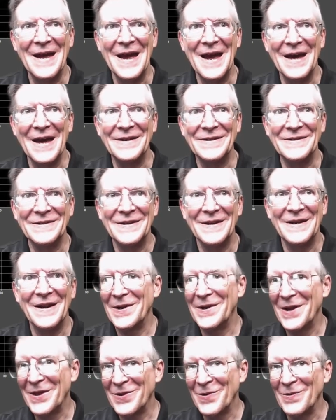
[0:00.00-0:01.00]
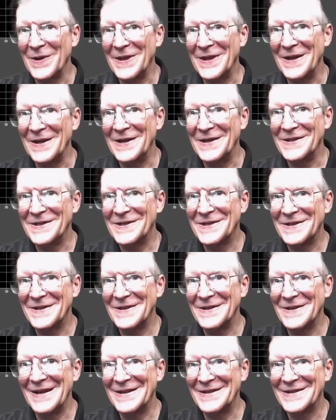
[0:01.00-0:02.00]
and another one that is
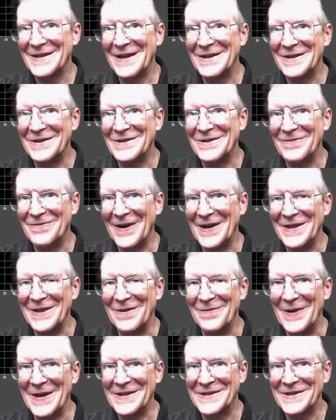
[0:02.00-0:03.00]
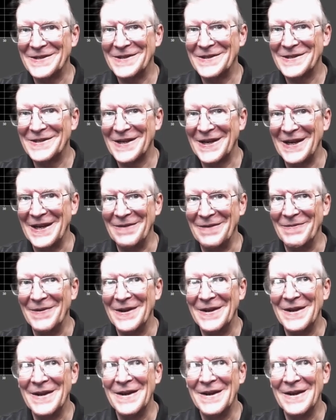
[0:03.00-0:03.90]
intended to find the best scheme.